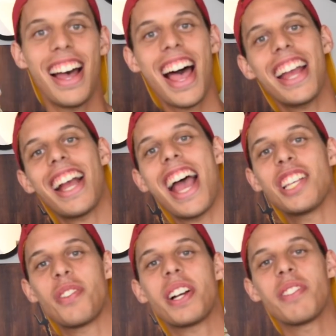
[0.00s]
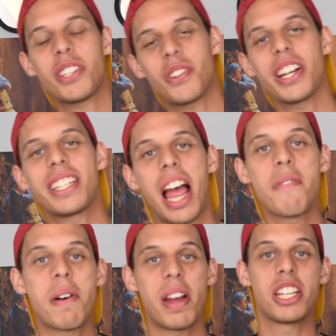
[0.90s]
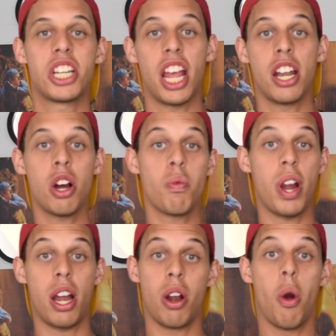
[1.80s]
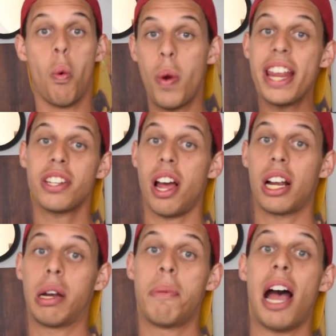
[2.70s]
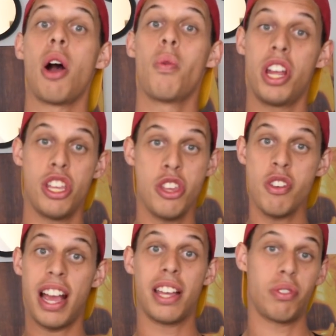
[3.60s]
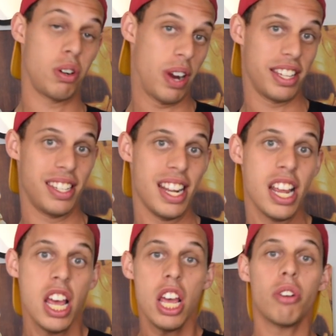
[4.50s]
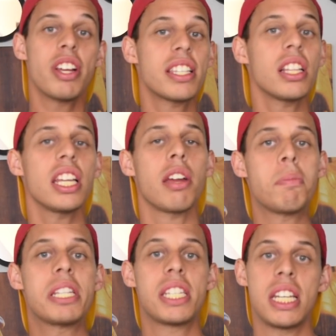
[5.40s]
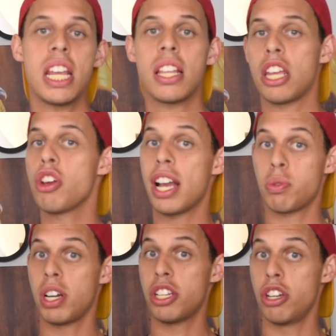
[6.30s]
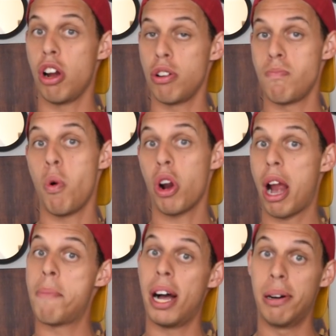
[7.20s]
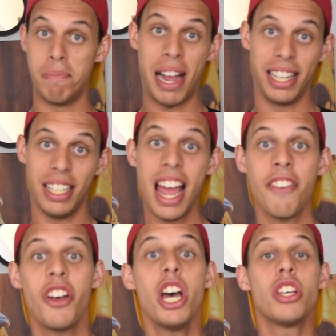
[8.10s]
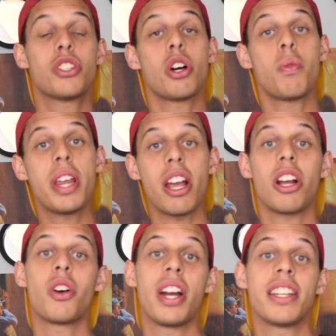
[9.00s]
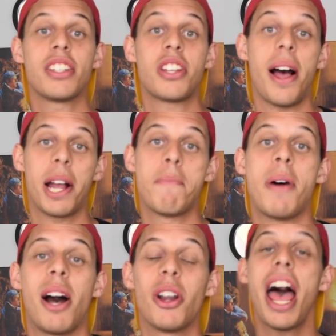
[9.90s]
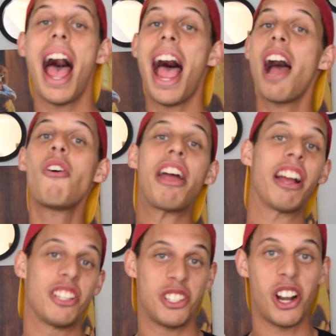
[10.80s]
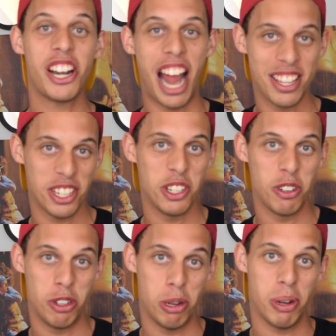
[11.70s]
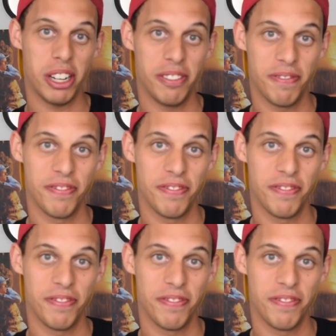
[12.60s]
Hi guys, welcome to Storytime on my channel, where we talk about what you guys requested. Recently, I've been seeing that you guys wanted to know more about my life, so we are going to talk about how I got started as a YouTuber.